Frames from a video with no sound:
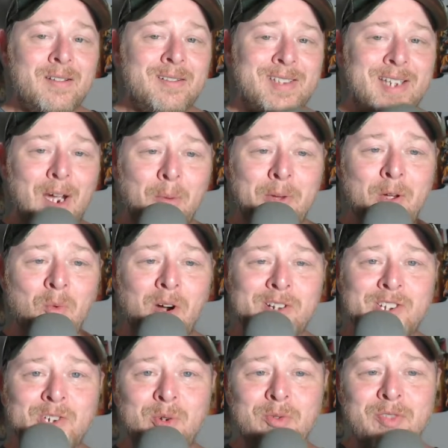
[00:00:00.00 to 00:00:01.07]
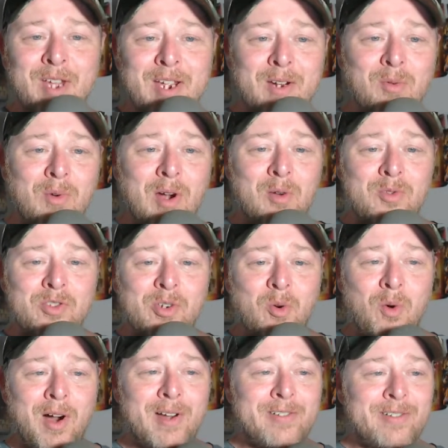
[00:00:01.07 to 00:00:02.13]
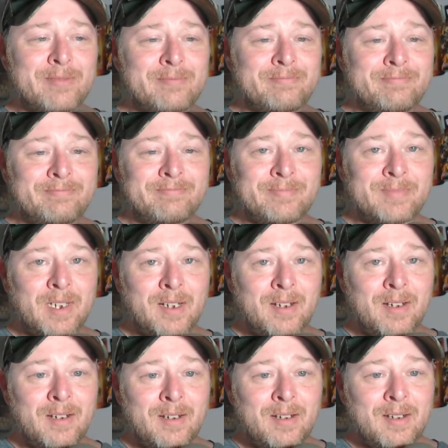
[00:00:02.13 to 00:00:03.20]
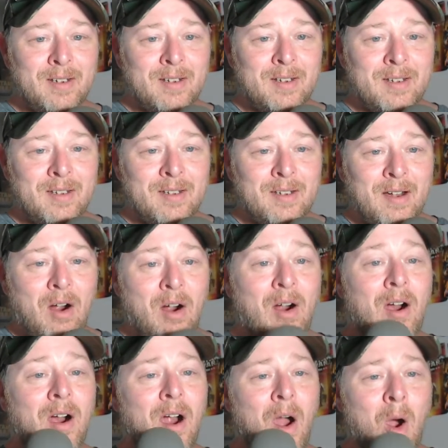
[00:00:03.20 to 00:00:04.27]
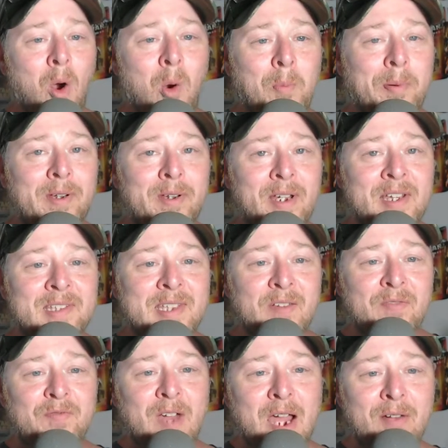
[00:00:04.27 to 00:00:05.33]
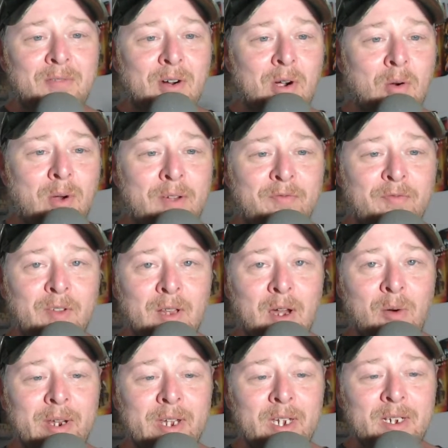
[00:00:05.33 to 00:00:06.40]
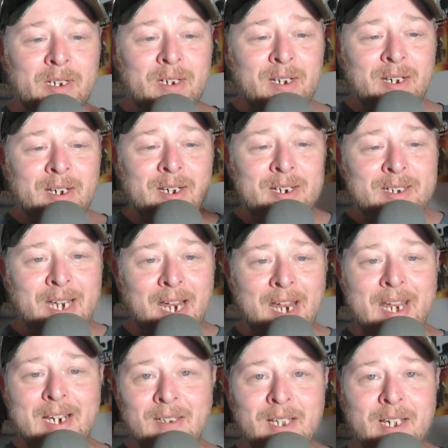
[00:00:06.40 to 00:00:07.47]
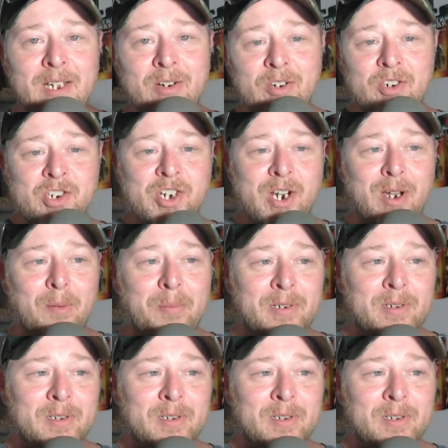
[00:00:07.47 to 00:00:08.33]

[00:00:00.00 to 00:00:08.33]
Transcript: Tell me what you think, Rhodes Squadron. Our hope is that Favreau and Filoni take leadership